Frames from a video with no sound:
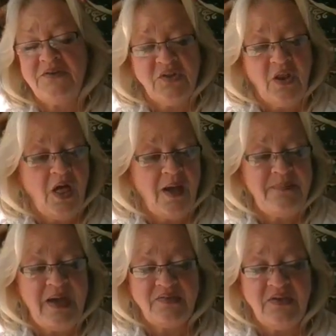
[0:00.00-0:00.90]
There's a lot
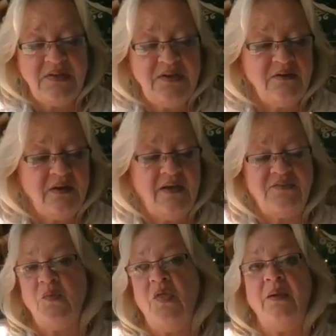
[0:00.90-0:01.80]
packed in here,
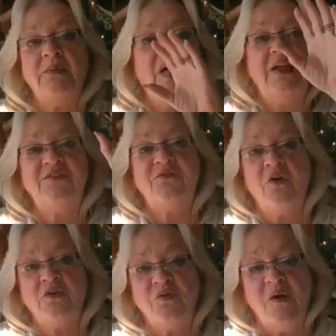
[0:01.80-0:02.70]
guys. Well, I'm glad it's
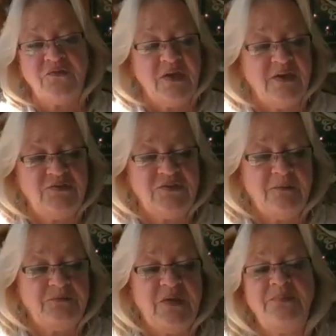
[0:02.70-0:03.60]
for all 12 signs.
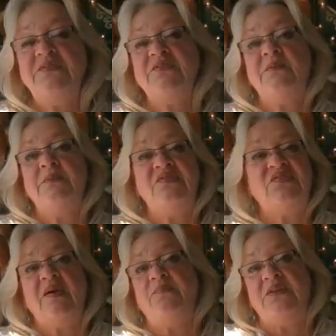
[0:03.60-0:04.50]
So, something's going to mean
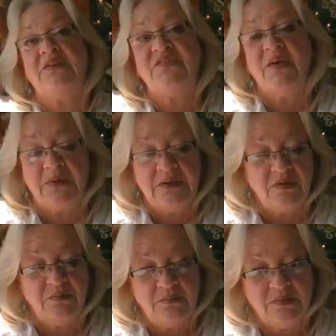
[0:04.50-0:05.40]
something to somebody.
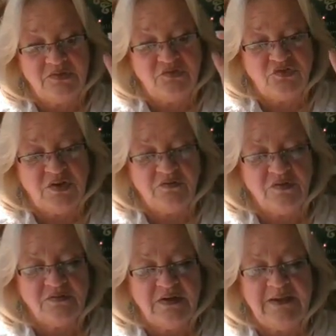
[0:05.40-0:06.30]
Remember, it's a
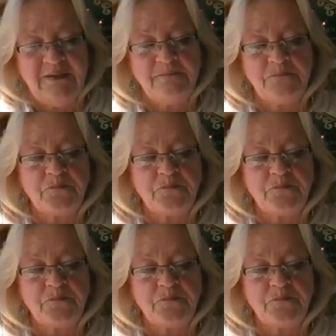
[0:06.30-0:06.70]
general reading.